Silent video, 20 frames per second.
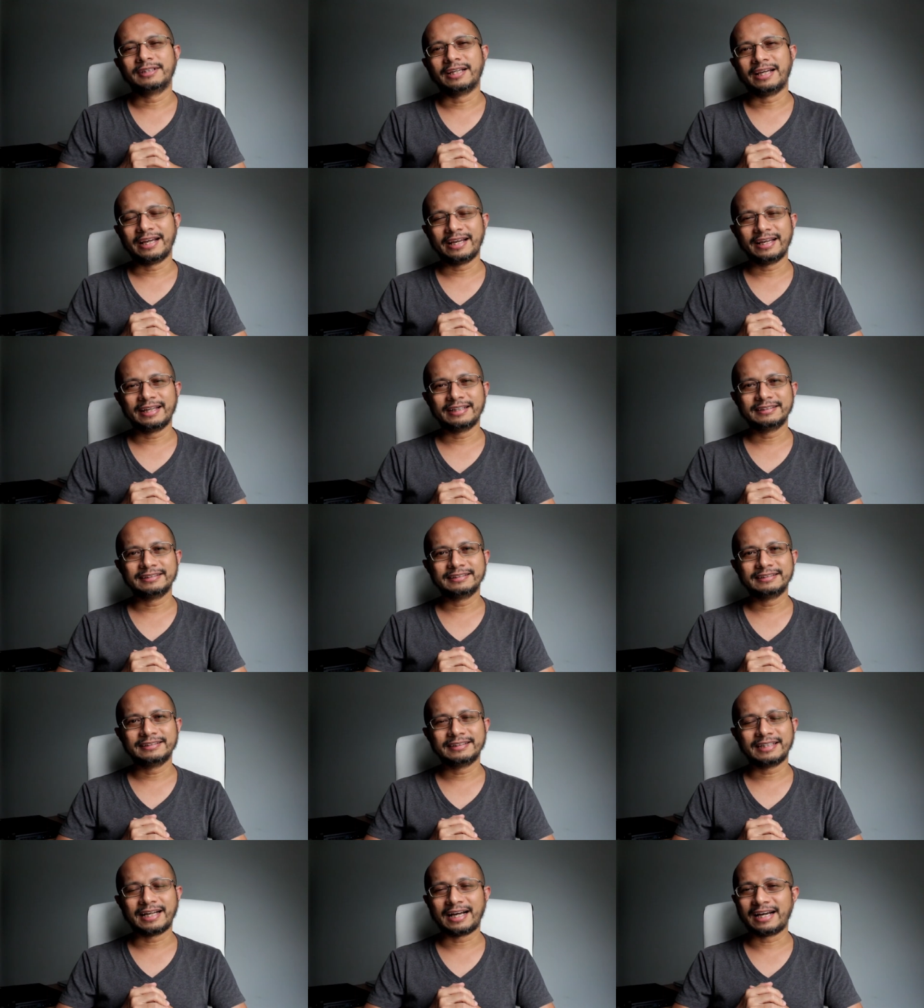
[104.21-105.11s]

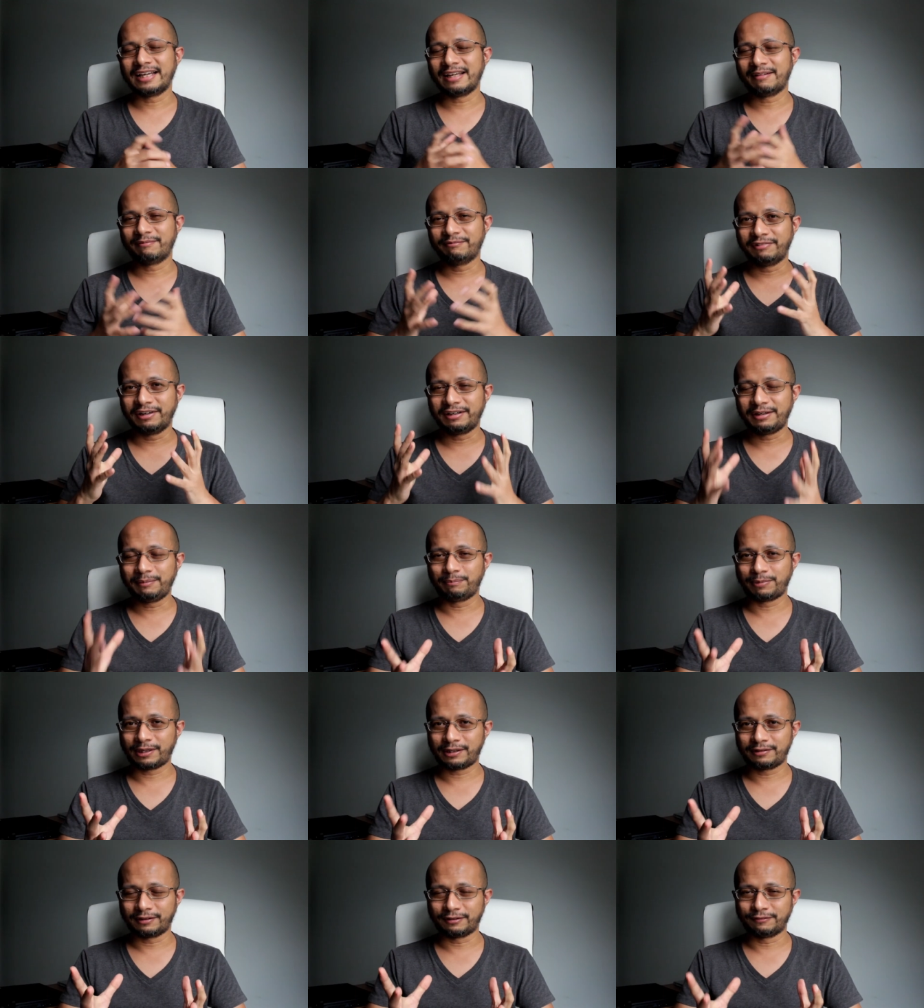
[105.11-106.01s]
and I am very
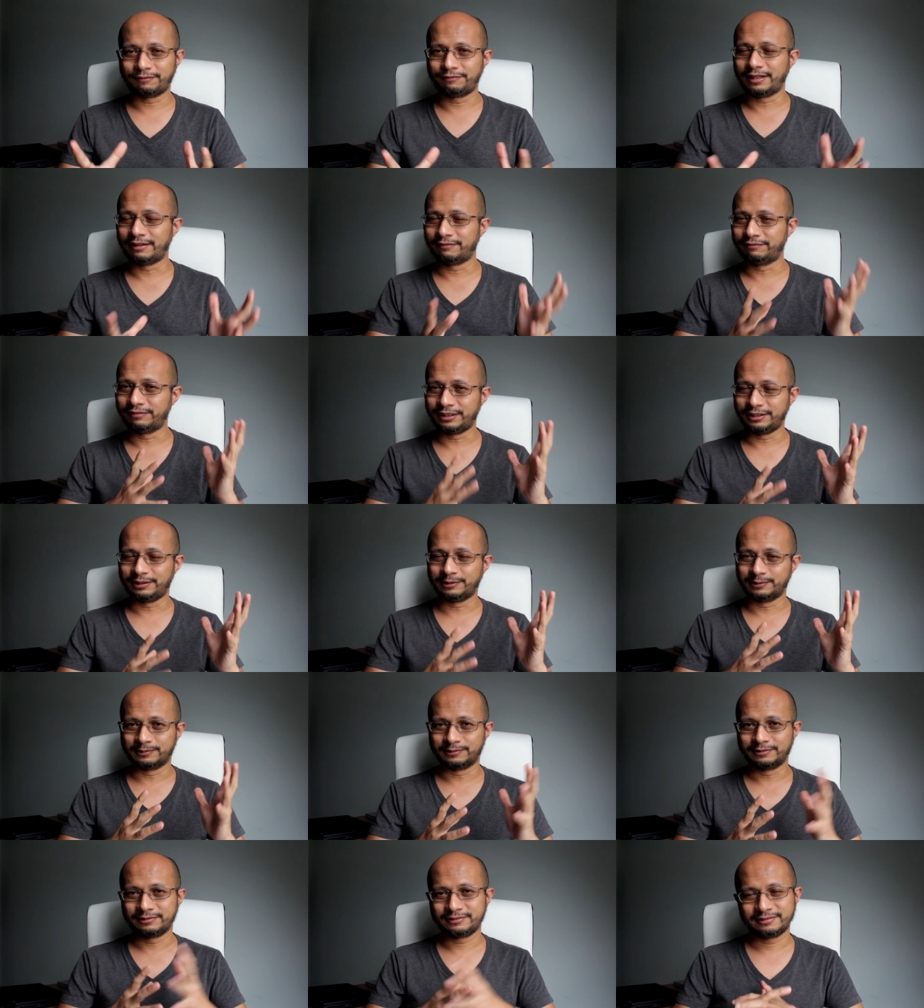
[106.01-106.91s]
proud of that
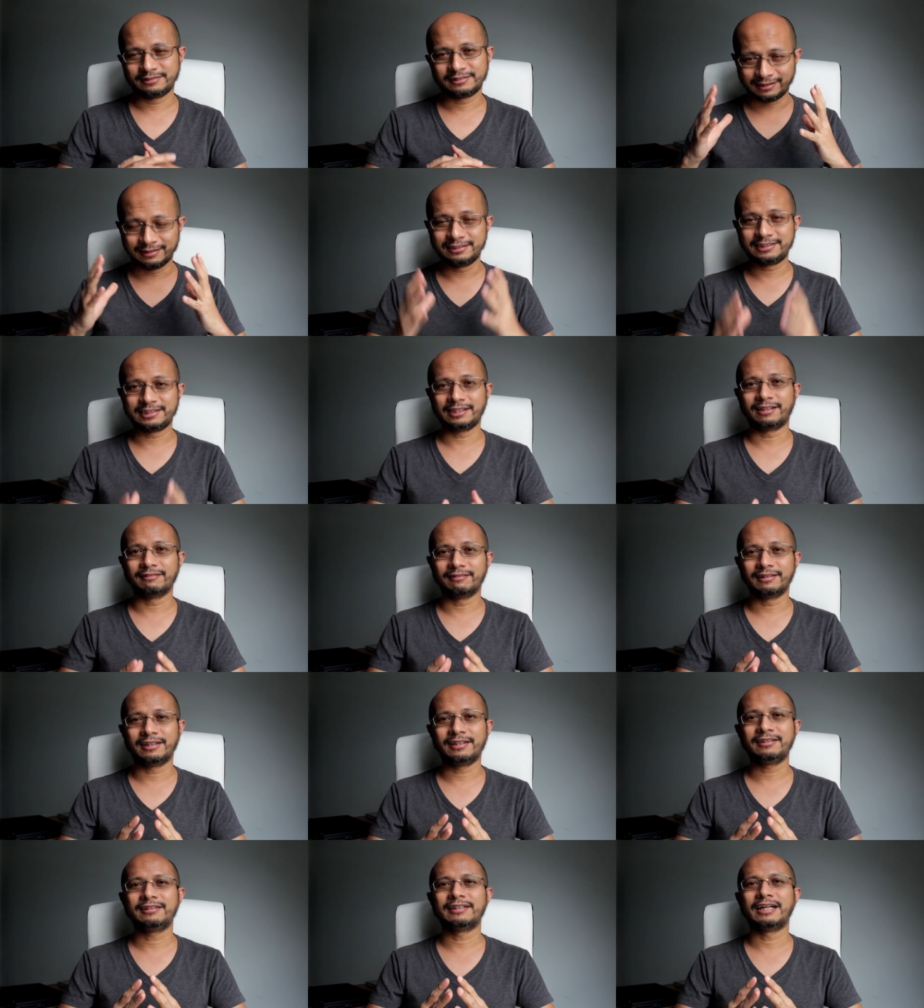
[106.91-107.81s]
video.
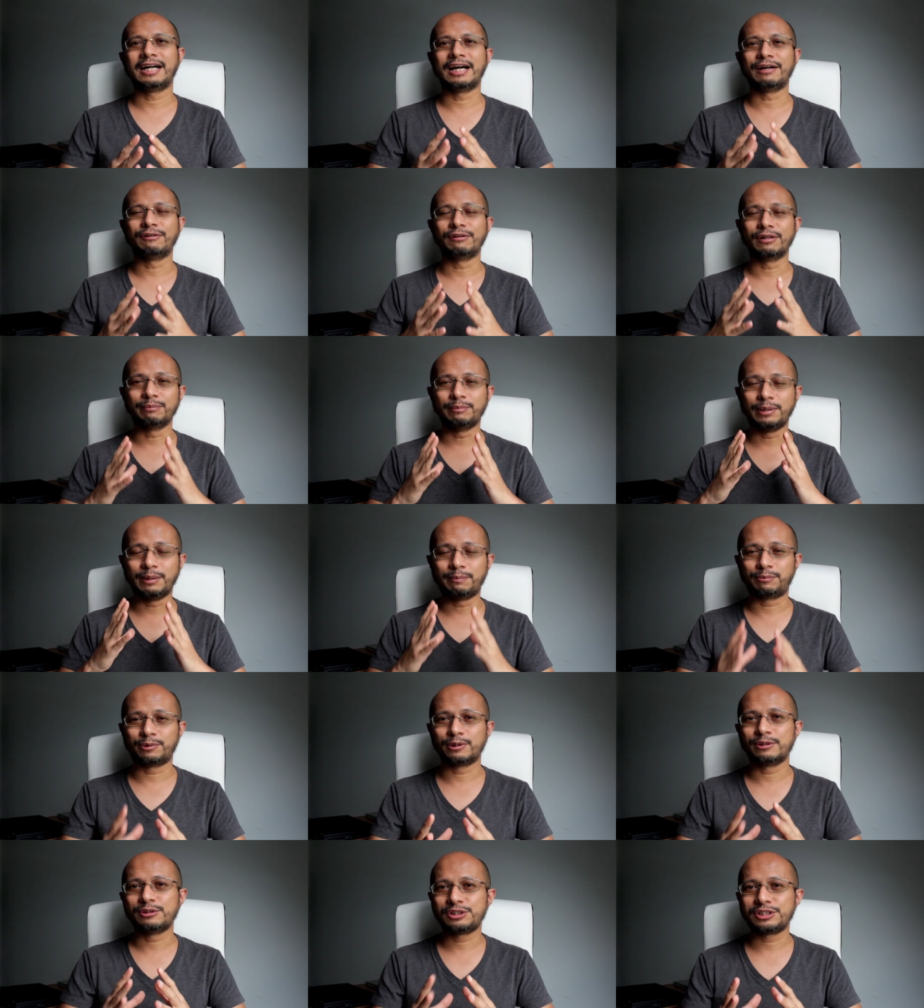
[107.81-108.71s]
Insyaallah, I will be
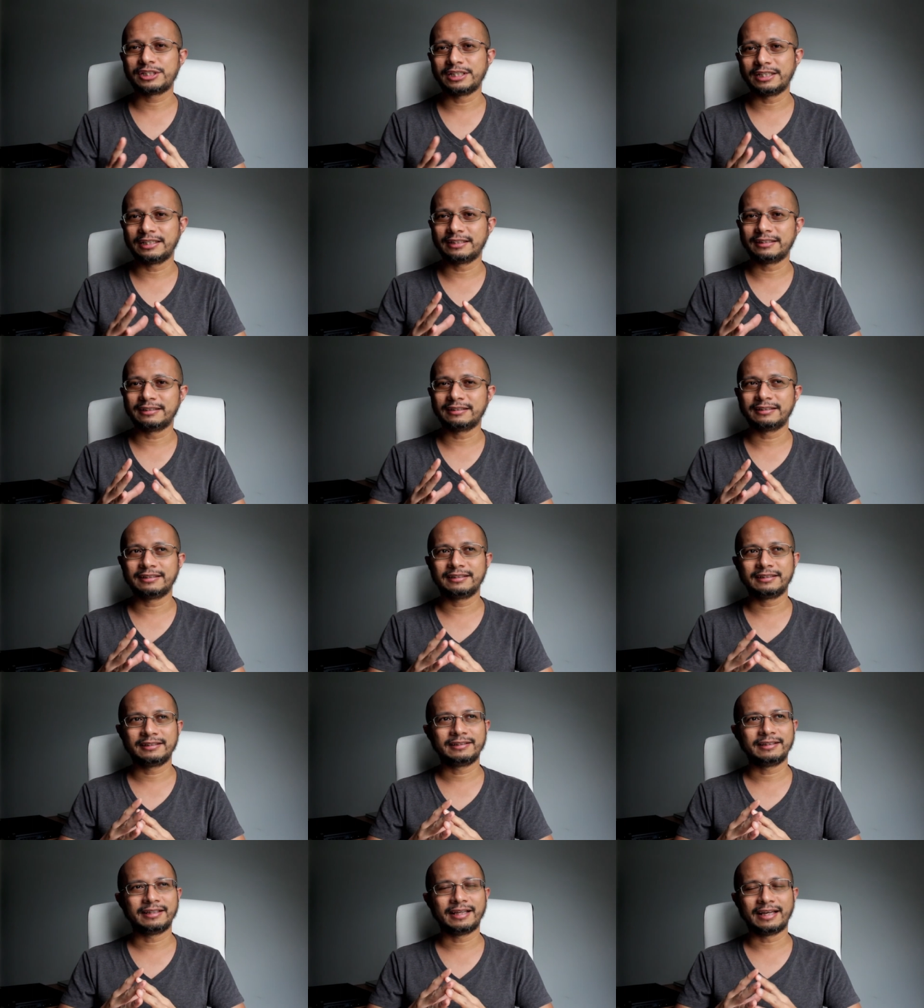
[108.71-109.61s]
producing
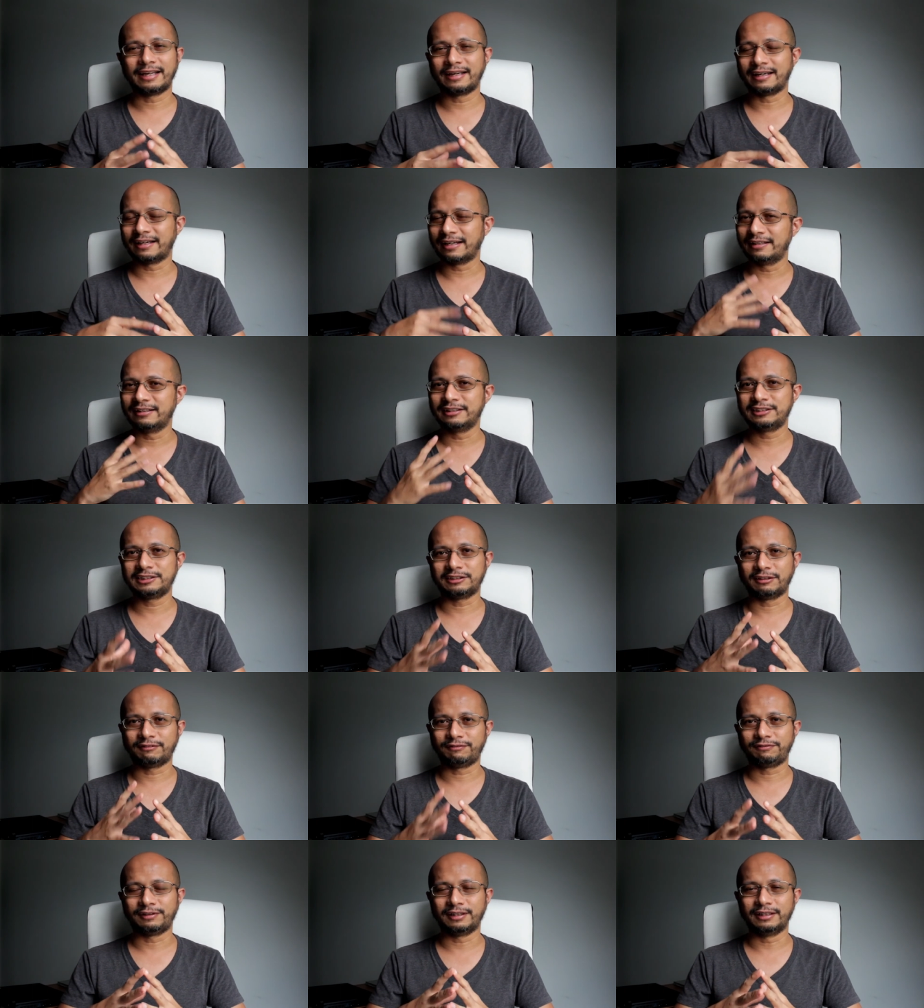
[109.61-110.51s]
another
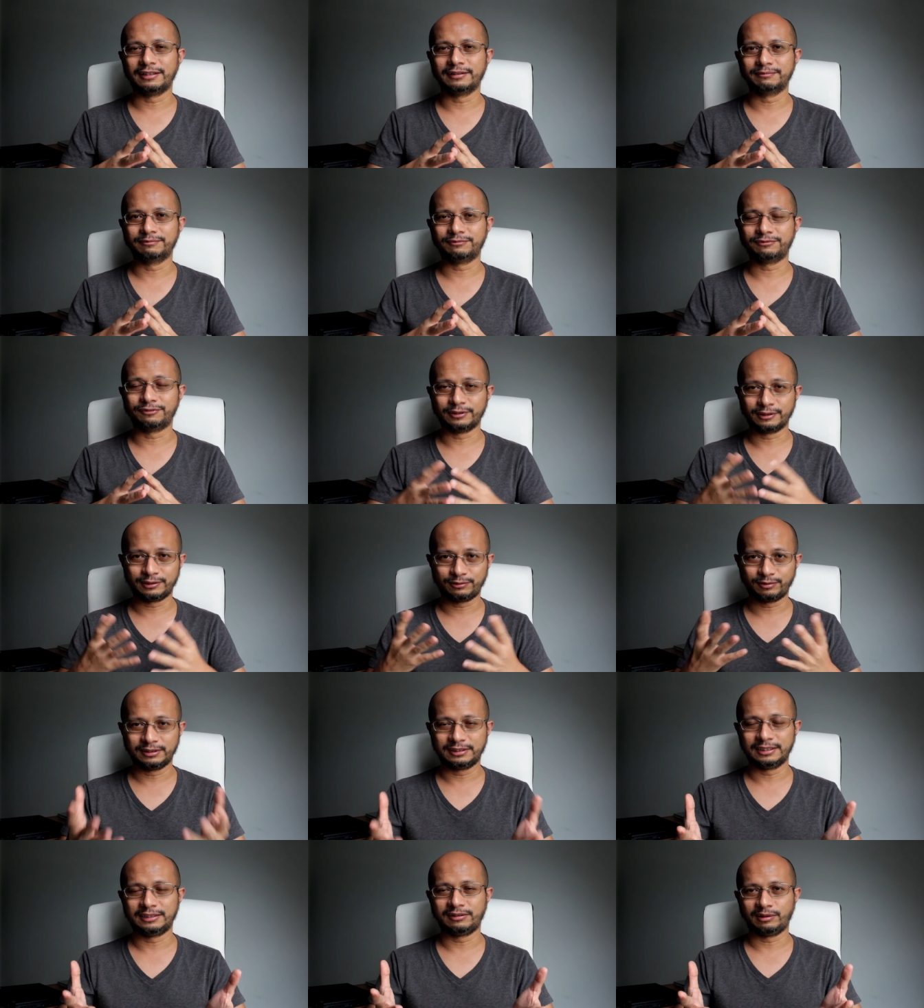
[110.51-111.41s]
short film for
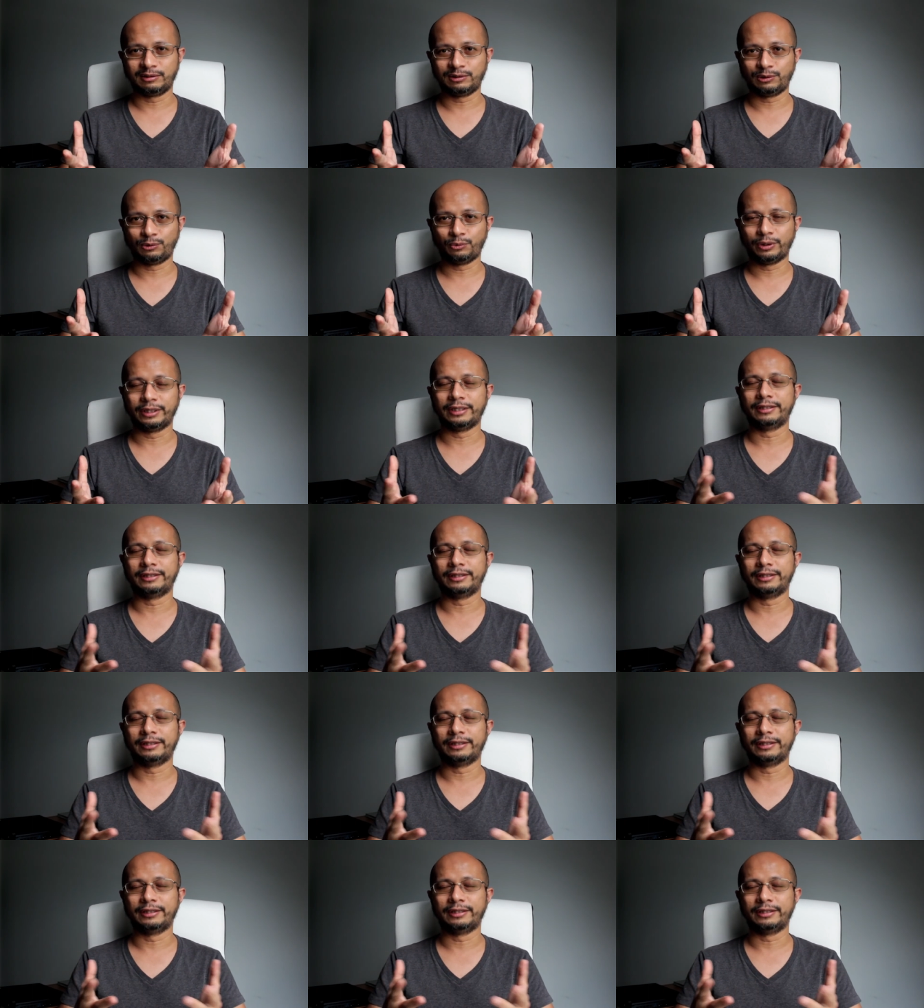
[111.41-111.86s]
2021.